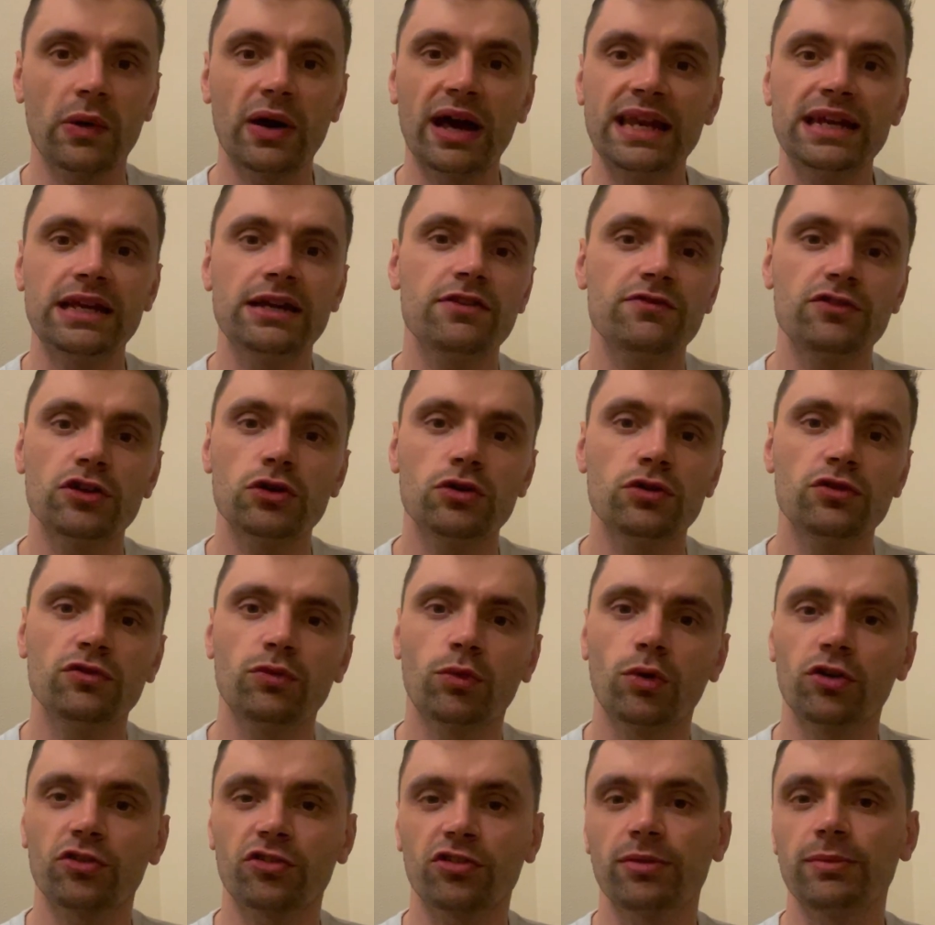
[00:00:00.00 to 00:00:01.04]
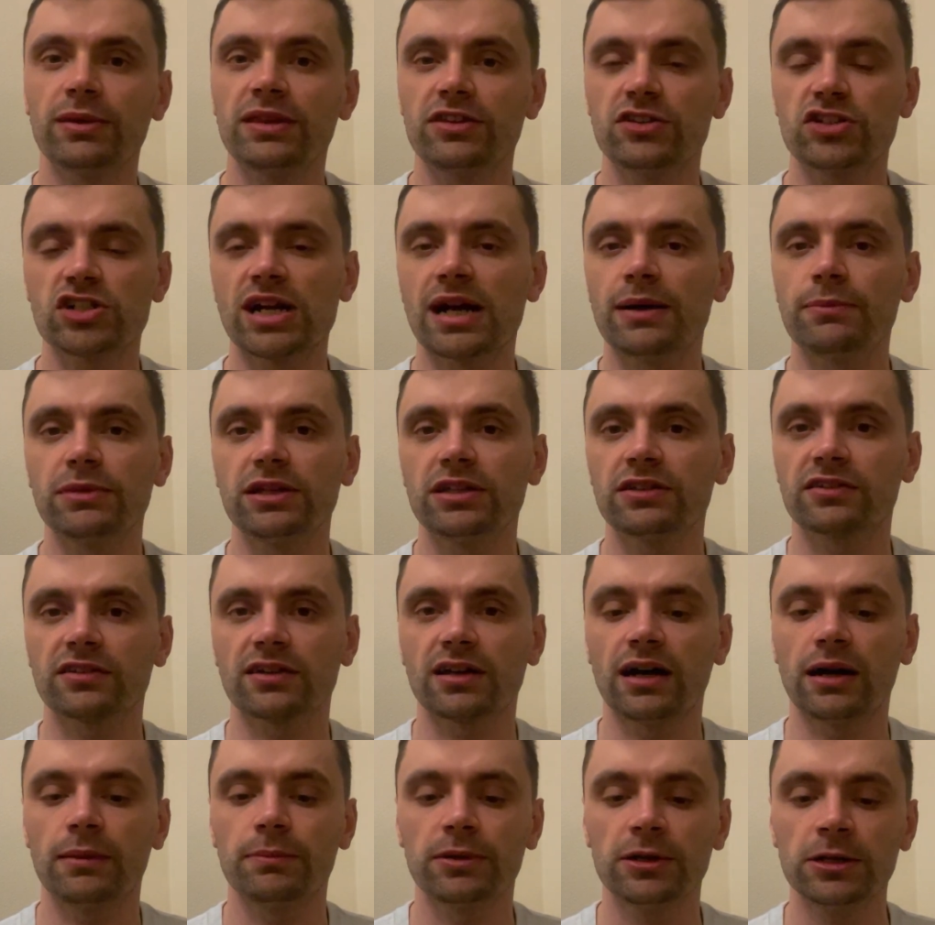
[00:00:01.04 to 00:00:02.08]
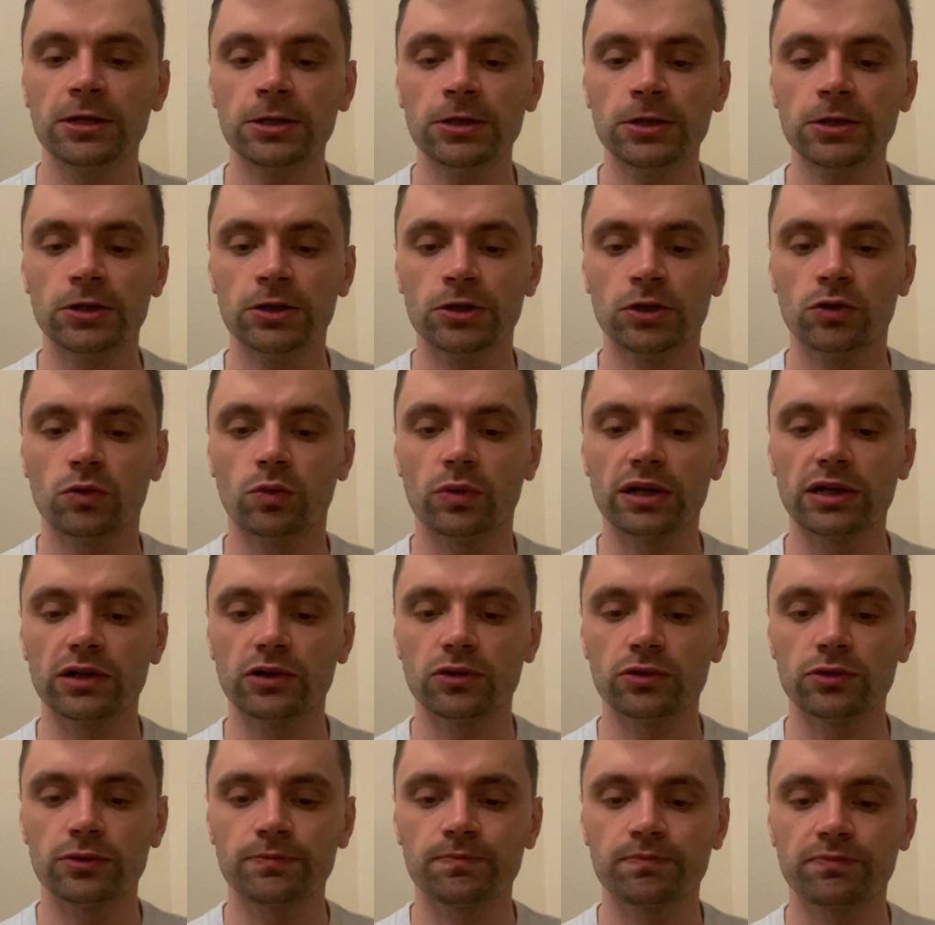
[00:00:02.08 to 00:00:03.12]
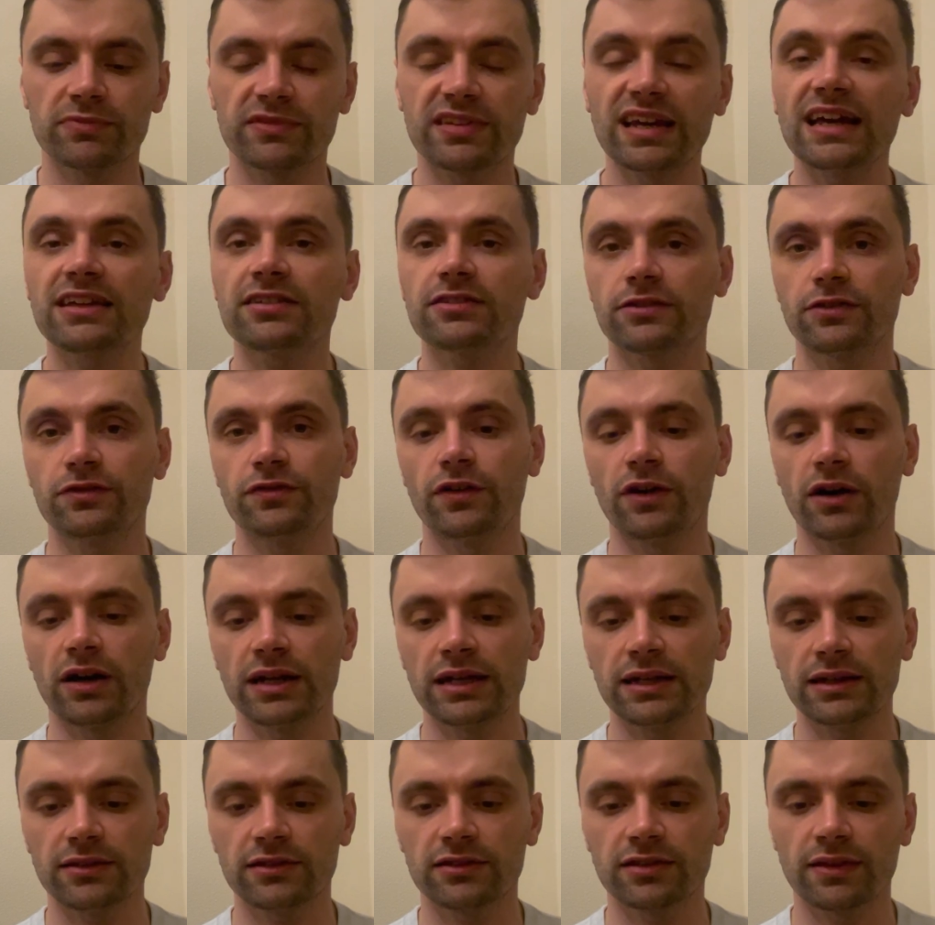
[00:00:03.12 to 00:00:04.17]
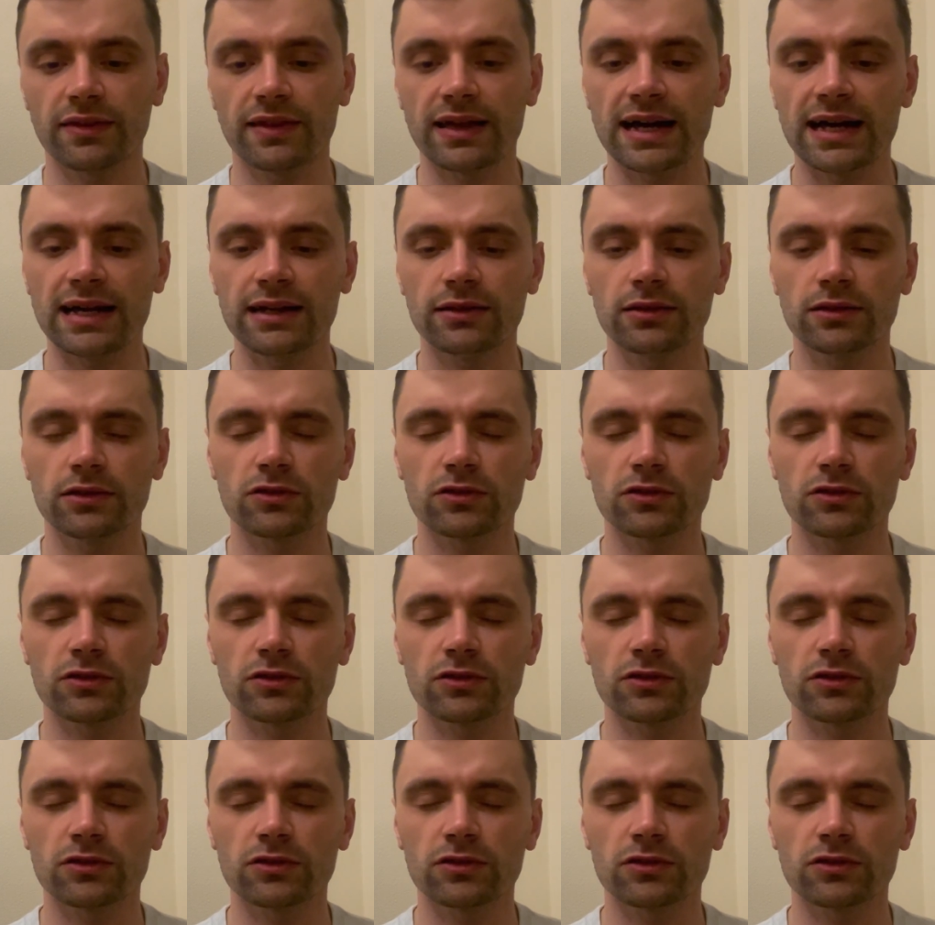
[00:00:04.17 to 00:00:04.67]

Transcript: Any of you who've watched them in the Champions Cup will testify to that.